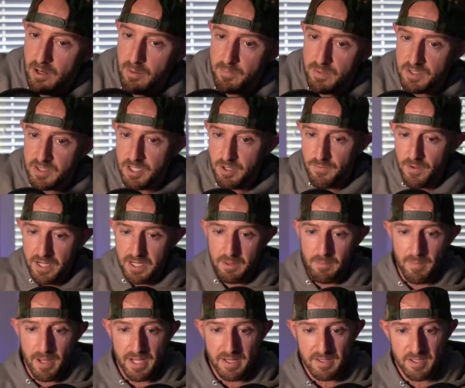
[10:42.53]
I'm going to see if I
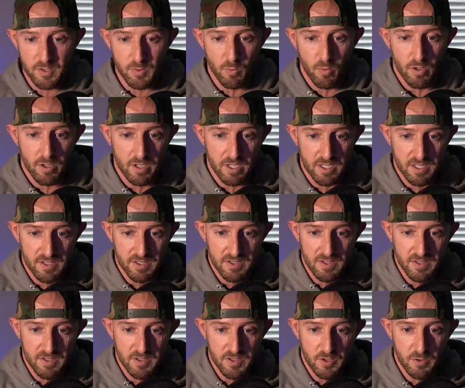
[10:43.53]
can make this work because
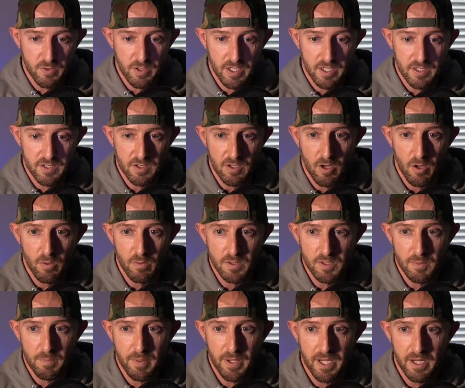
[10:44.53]
the screen is
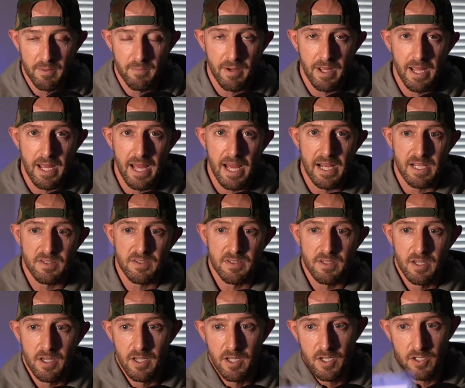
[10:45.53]
always a pain in my ass.